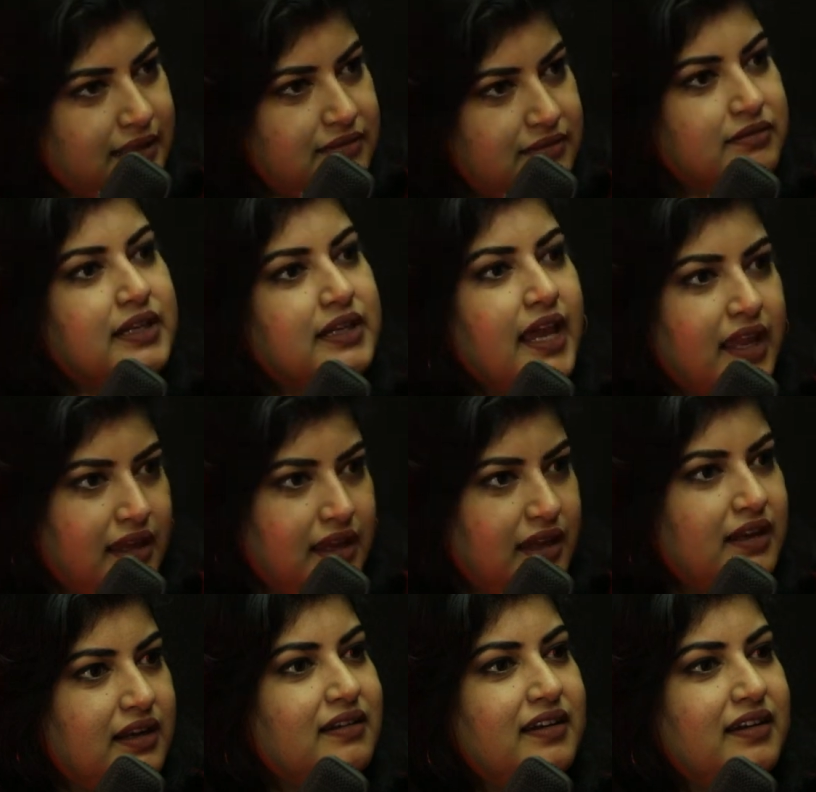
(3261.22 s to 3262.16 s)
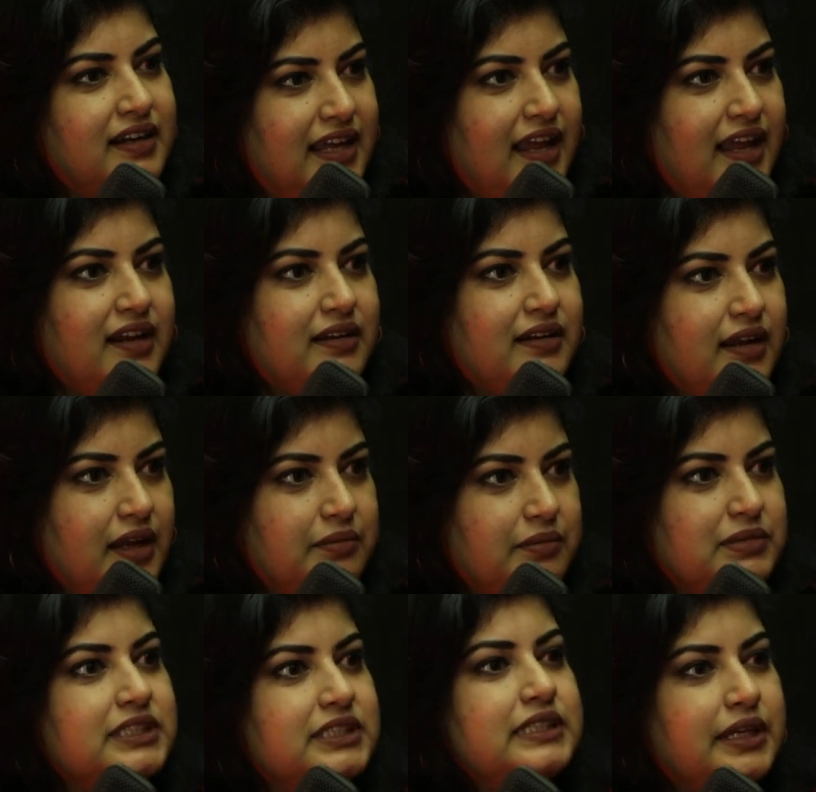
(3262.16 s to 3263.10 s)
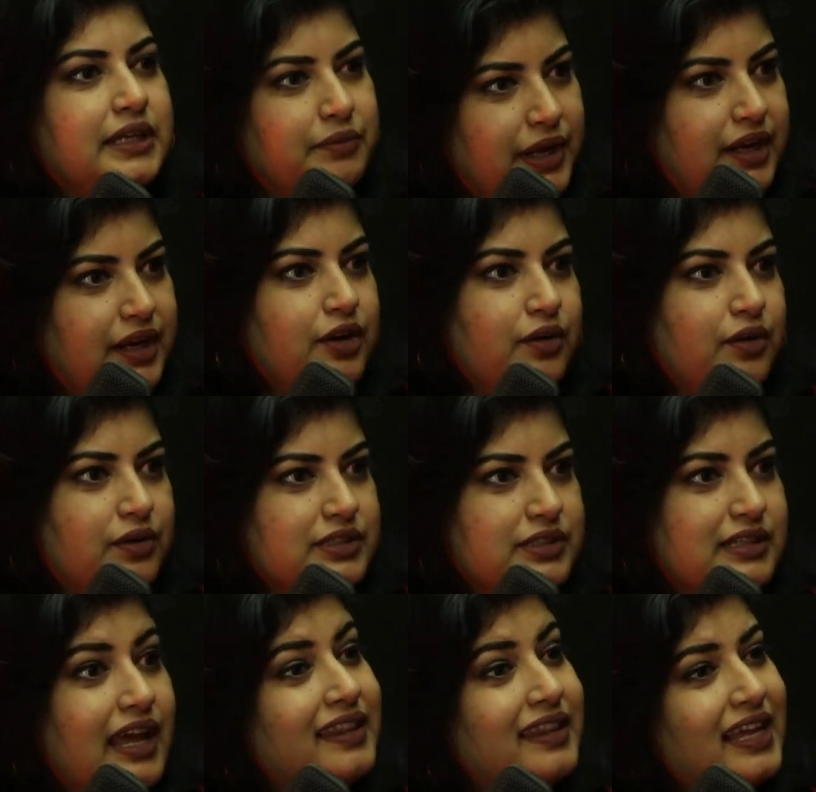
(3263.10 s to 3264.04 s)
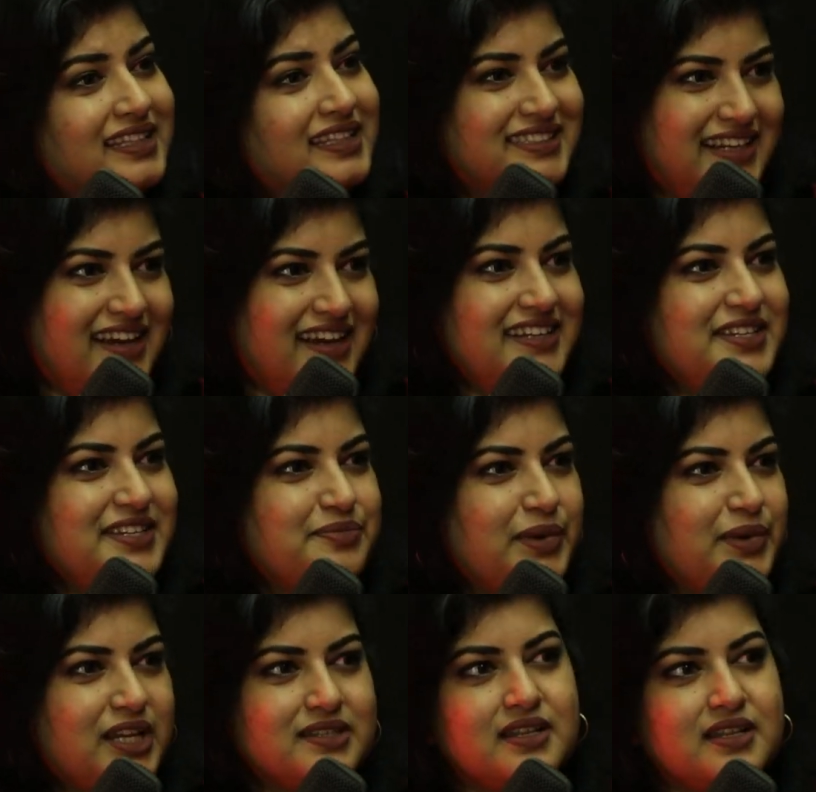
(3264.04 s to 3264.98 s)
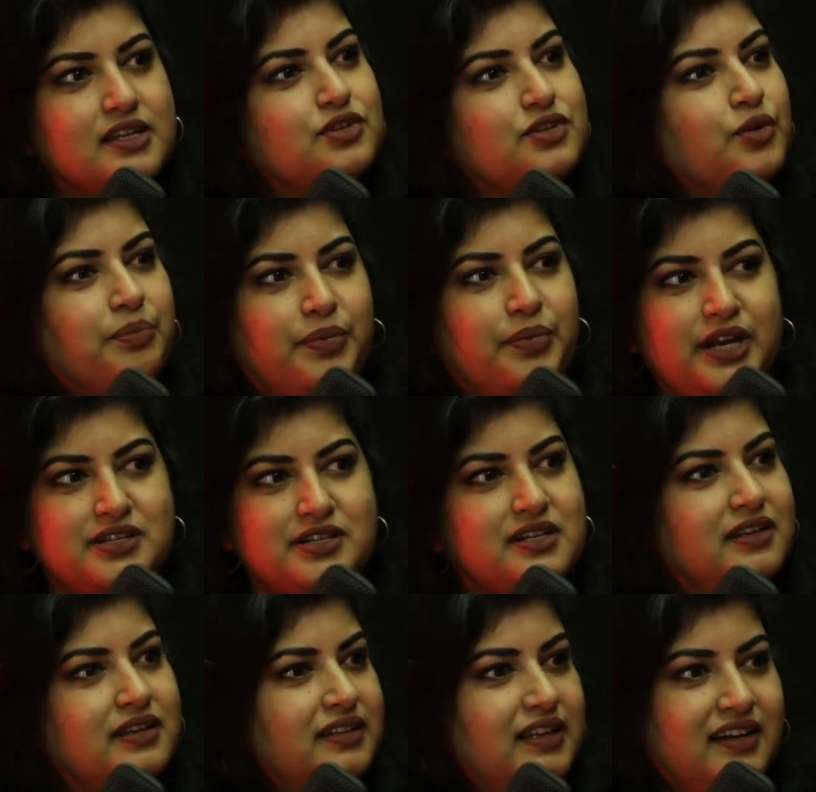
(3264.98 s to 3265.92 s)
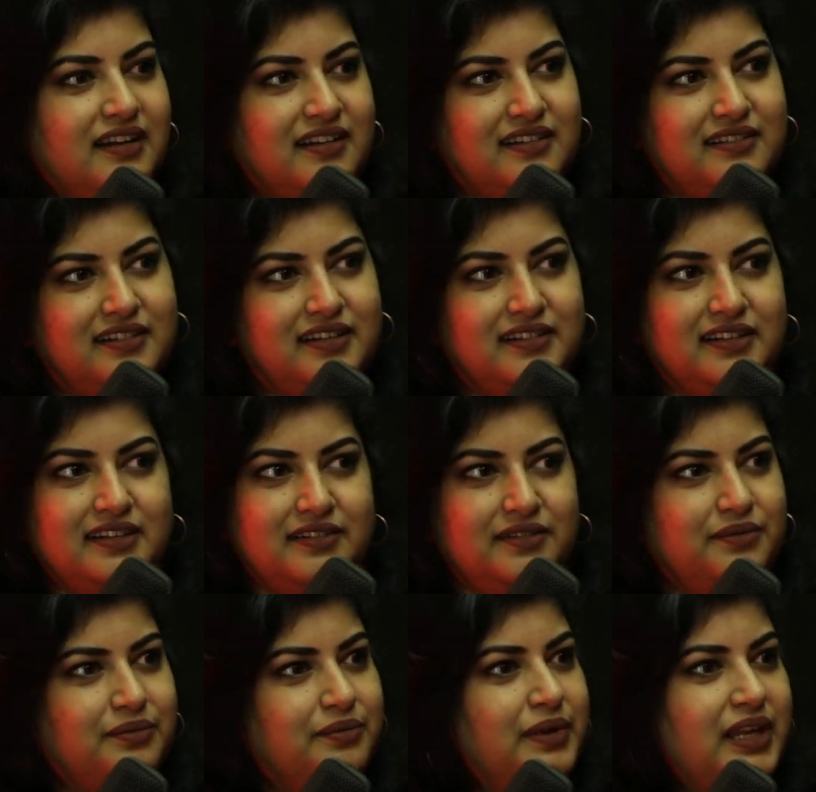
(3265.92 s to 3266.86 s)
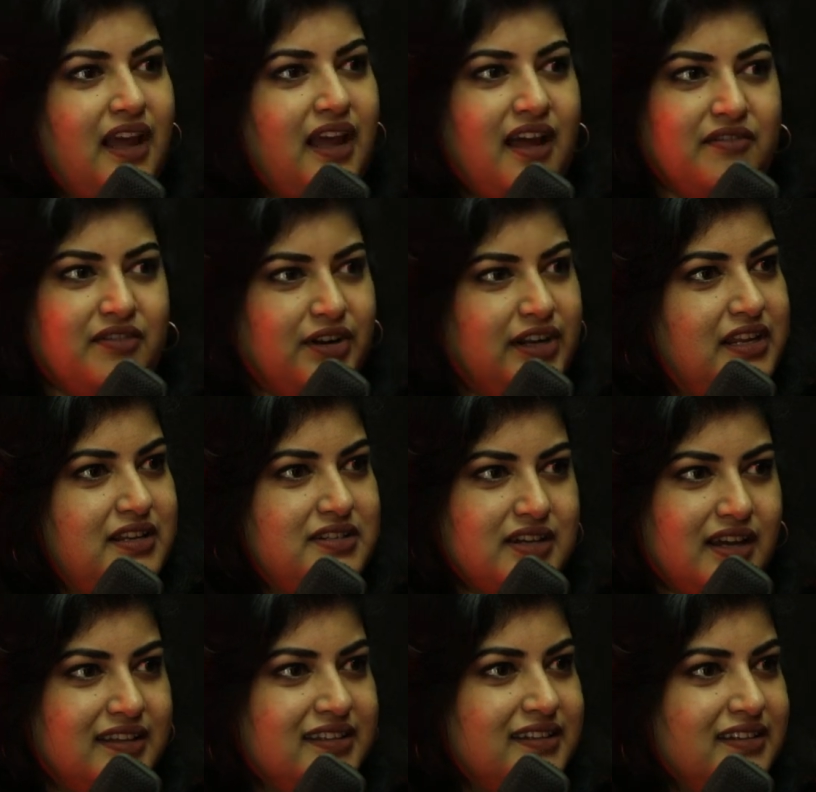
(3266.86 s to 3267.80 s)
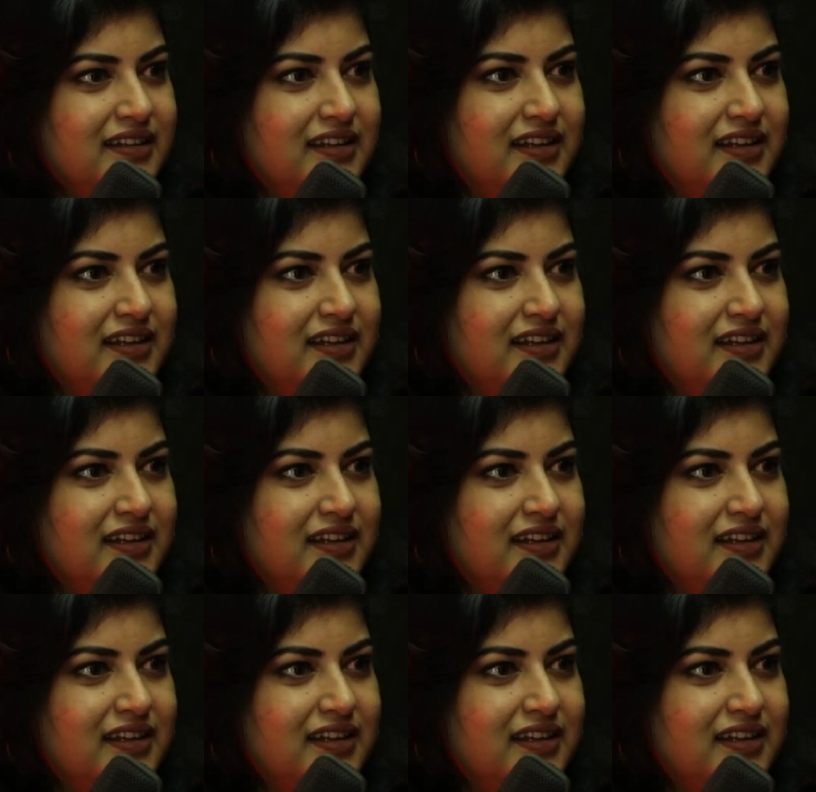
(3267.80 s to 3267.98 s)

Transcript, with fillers: taking it a day at a time, seeing where it hmm. goes. And that's nice because there's no pressure that we have on each other.